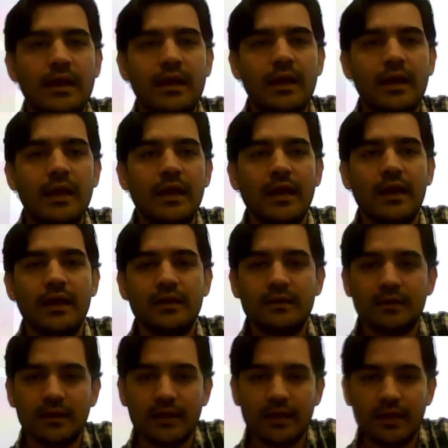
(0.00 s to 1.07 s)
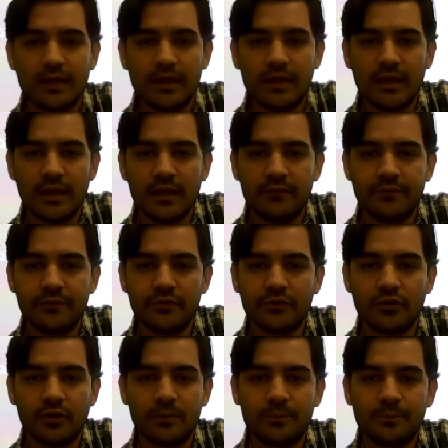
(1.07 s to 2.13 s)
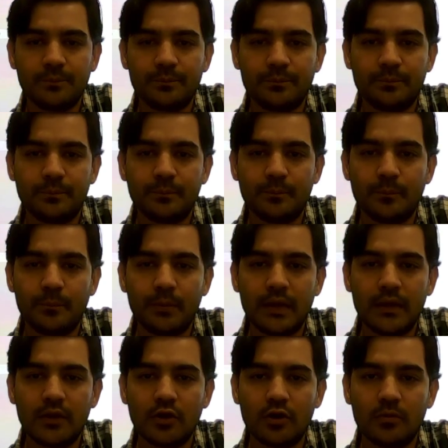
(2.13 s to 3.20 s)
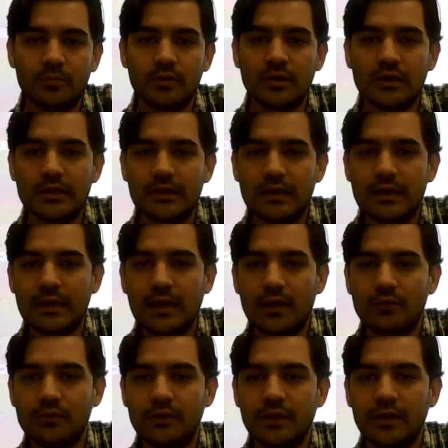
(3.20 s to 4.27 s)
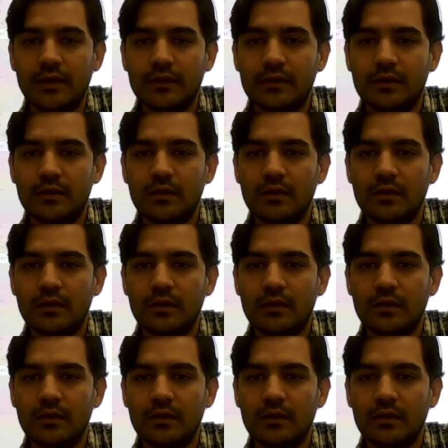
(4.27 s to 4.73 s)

And if you draw parabola around it,